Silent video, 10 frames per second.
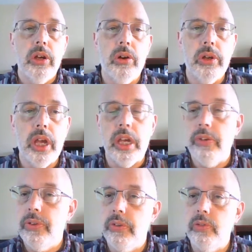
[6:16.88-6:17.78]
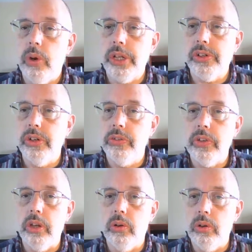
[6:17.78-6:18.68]
Okay, if you have questions,
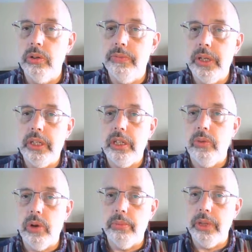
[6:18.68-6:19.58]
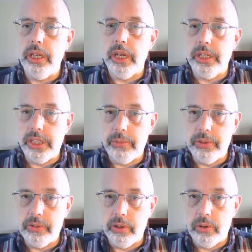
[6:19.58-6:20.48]
get a hold of me.
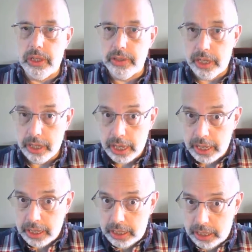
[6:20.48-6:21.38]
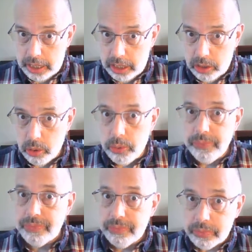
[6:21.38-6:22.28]
tRumley@gbcol.edu
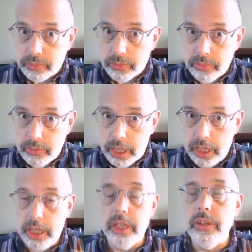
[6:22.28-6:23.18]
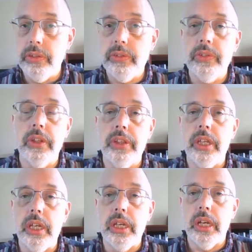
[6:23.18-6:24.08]
is
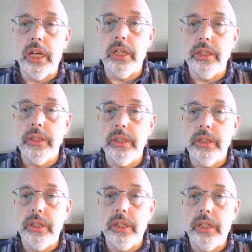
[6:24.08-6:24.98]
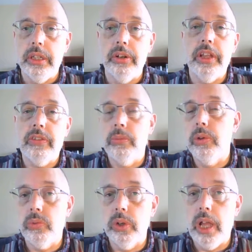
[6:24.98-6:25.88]
that's the
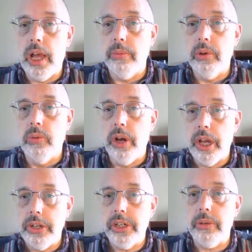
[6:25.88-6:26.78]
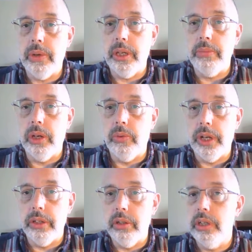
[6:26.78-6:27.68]
most reliable way. I check my email
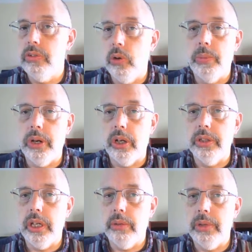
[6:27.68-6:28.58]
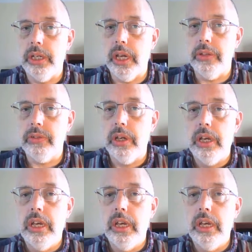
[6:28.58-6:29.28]
regularly. It's open all day on my desk.